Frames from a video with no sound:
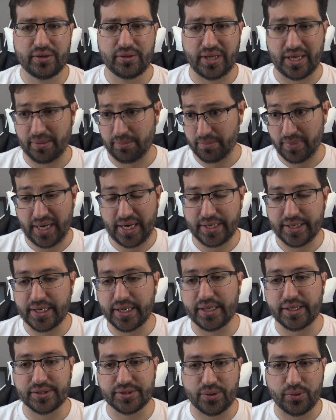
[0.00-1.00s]
like mine
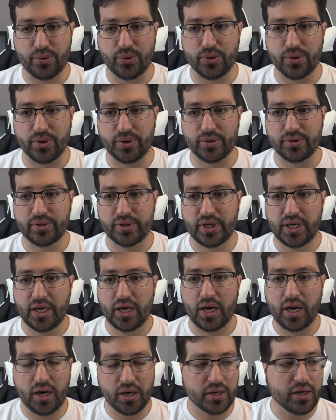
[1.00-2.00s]
does, or
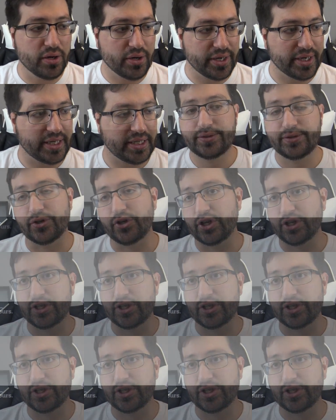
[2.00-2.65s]
hung on any, so you